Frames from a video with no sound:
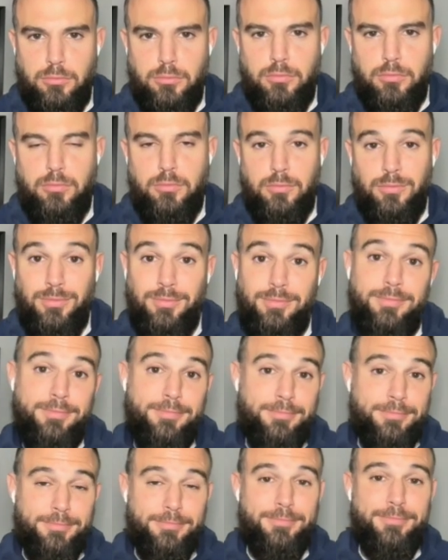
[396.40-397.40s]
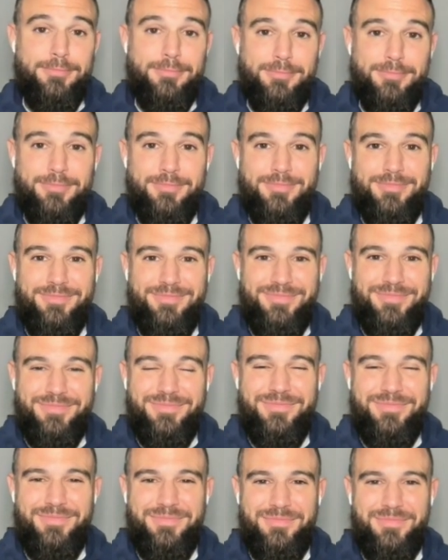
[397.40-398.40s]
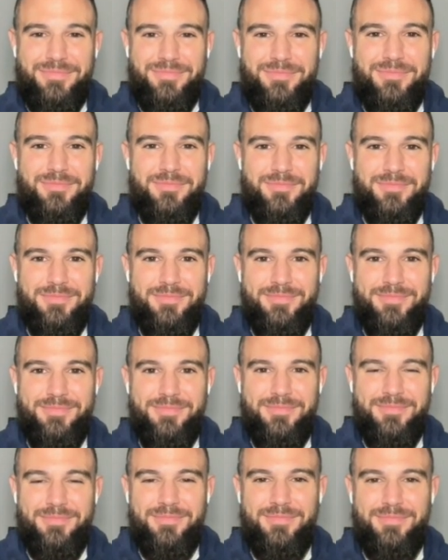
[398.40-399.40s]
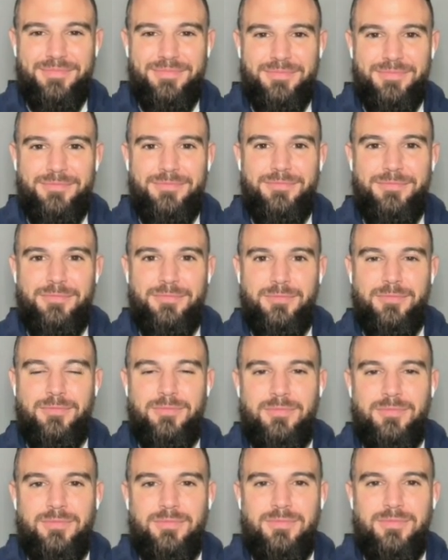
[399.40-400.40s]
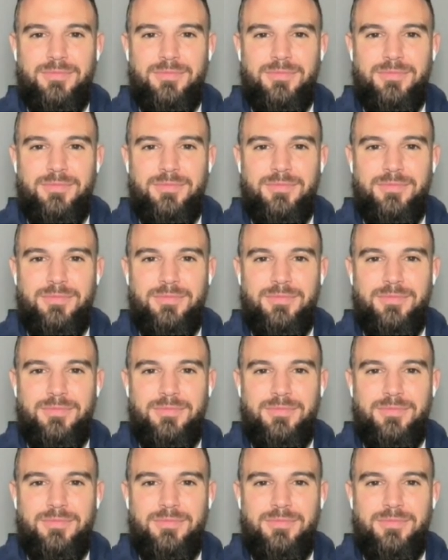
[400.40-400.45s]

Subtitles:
(not speaking)